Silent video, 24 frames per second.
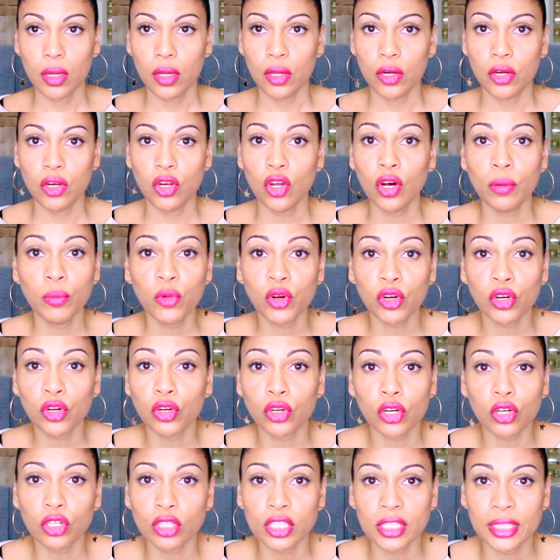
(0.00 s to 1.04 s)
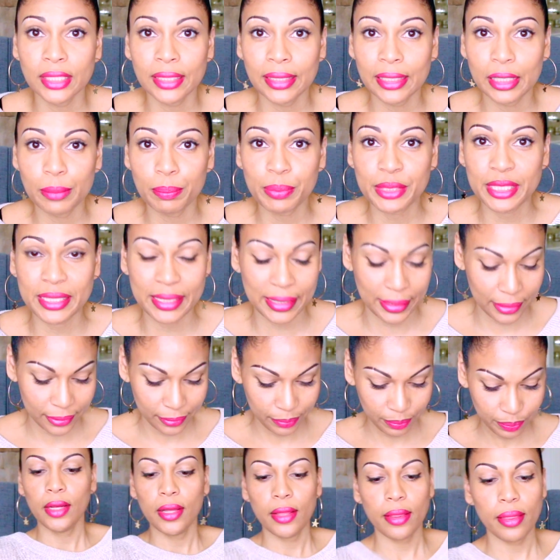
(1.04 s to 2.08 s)
No more crusty lips.
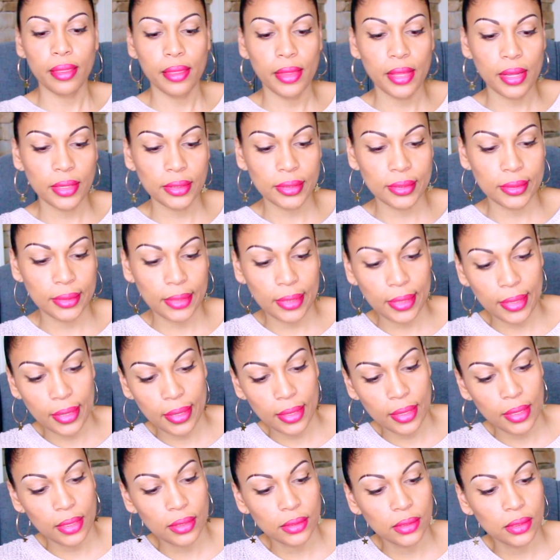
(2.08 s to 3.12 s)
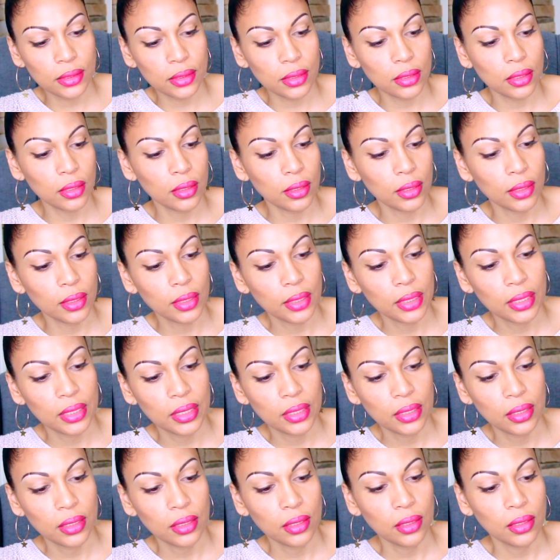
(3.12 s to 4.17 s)
This is
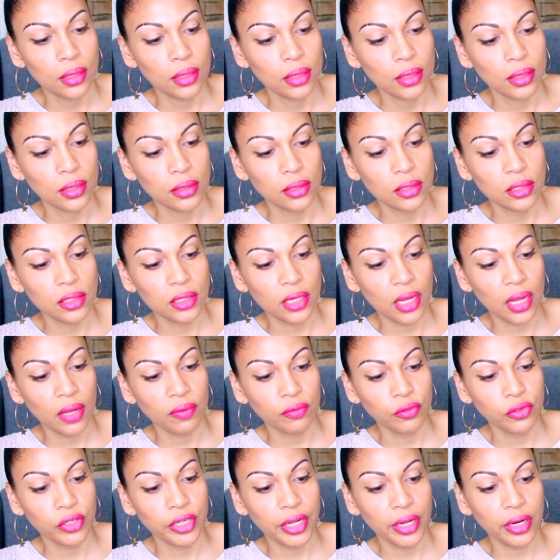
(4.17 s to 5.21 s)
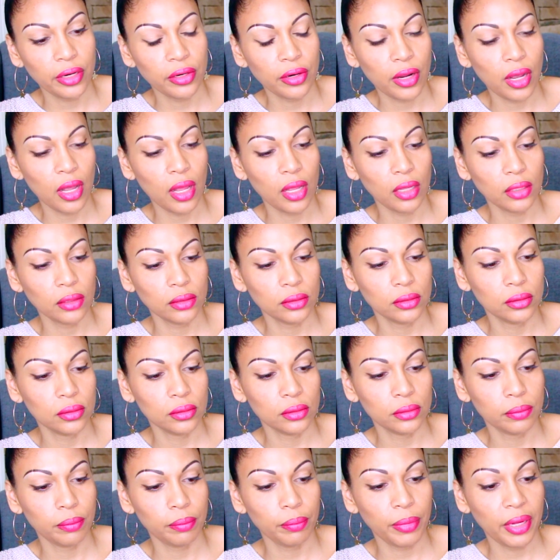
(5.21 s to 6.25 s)
Jabonera
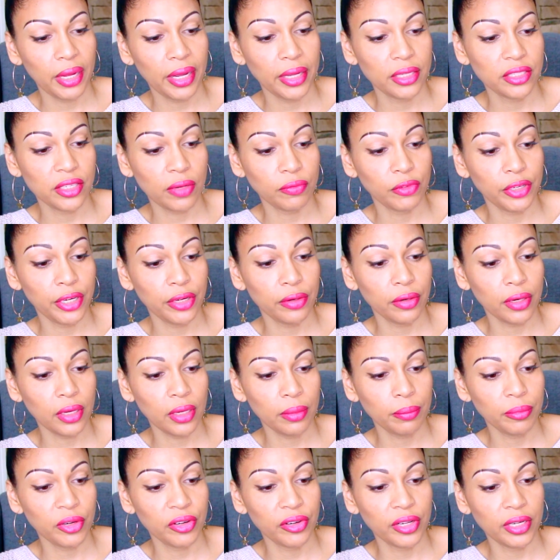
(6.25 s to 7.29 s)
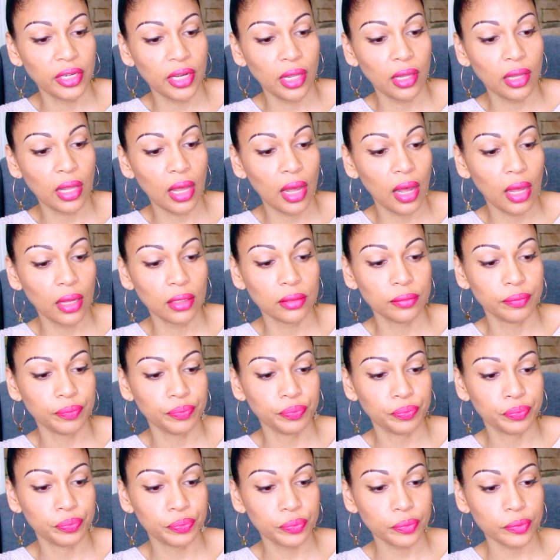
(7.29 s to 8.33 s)
by Jabonera Marinella.
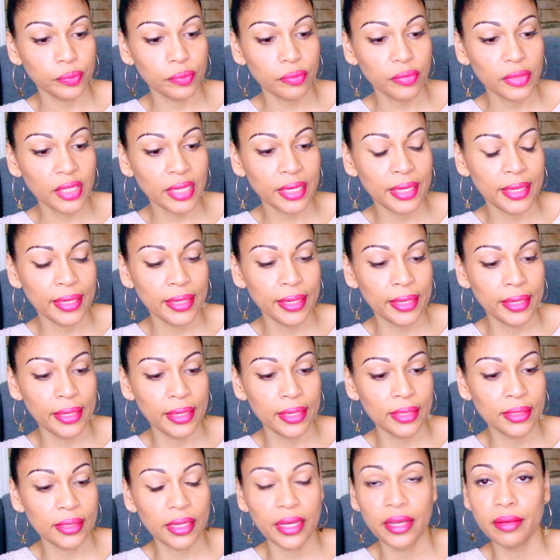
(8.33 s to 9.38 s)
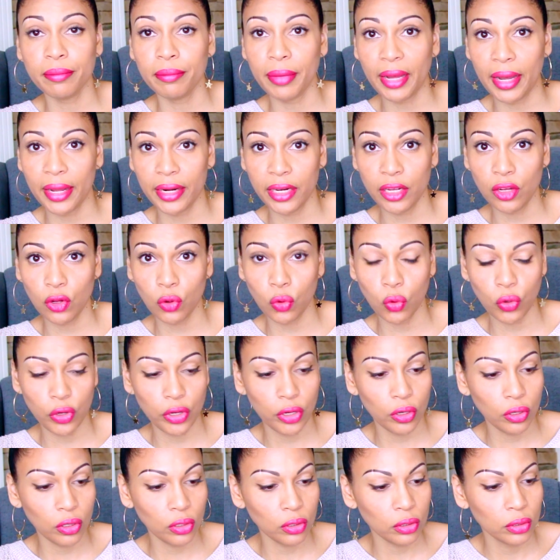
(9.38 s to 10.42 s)
It is a body
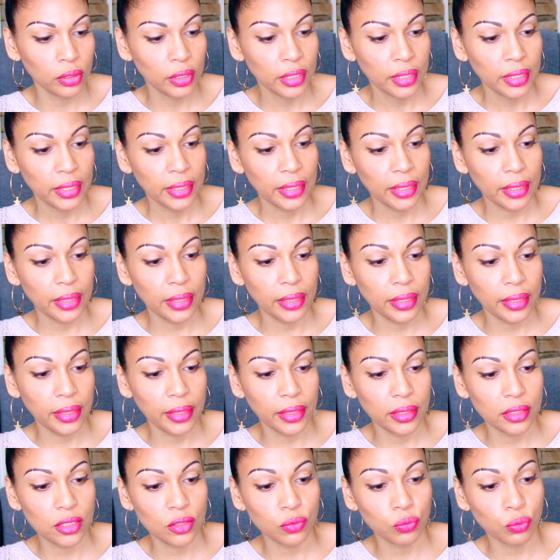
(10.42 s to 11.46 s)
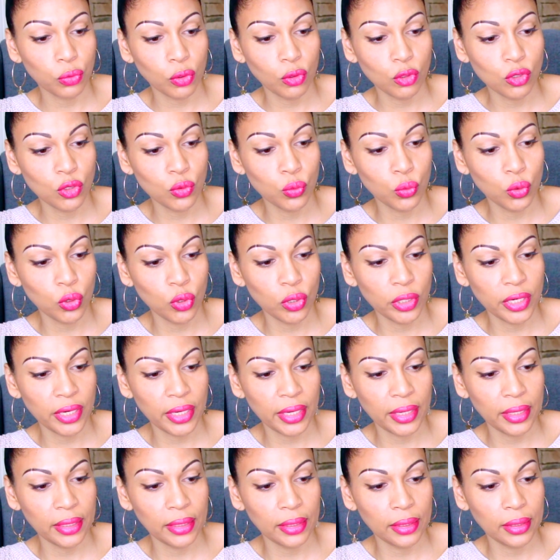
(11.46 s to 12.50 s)
oil. It is rosewood
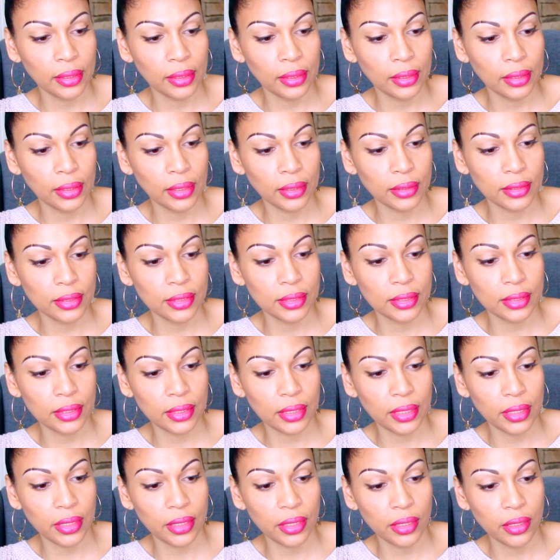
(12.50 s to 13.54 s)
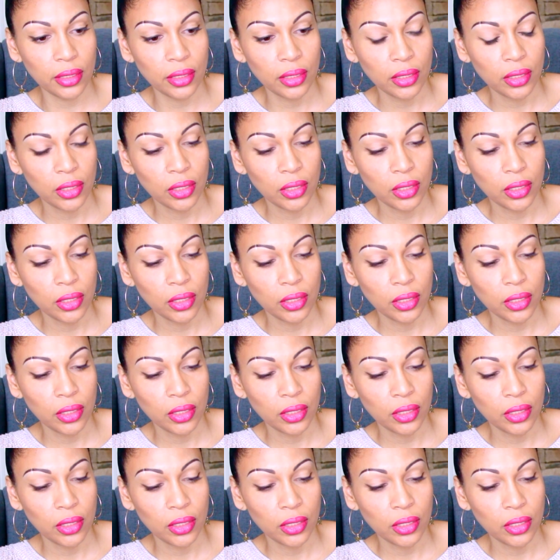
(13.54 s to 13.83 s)
and linseed